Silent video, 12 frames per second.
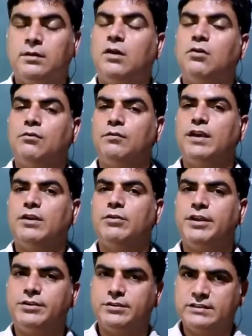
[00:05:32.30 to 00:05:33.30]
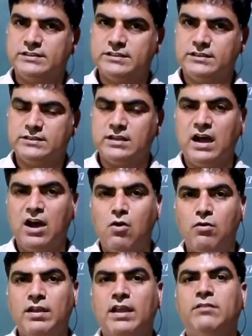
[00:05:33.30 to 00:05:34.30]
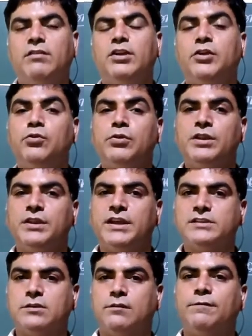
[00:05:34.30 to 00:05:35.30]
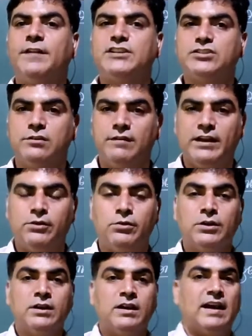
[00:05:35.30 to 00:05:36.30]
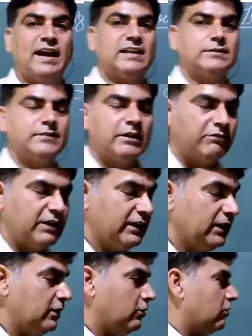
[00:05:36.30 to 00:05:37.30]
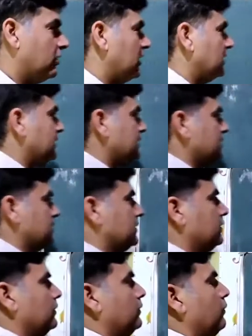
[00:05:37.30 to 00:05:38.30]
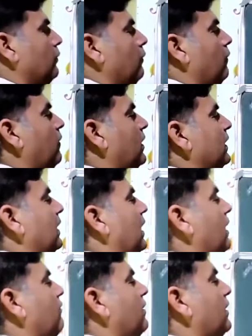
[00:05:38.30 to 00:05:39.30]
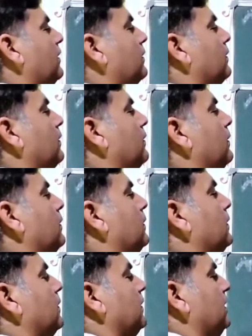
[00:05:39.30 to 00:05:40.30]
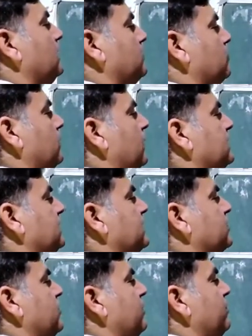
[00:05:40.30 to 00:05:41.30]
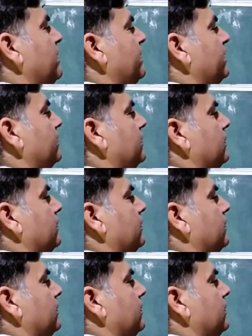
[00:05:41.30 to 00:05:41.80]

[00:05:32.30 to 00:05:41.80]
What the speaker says: Now we are going to discuss how can we do in case of fractional value. As we have done in lower classes, 1 hour is known as 60 minutes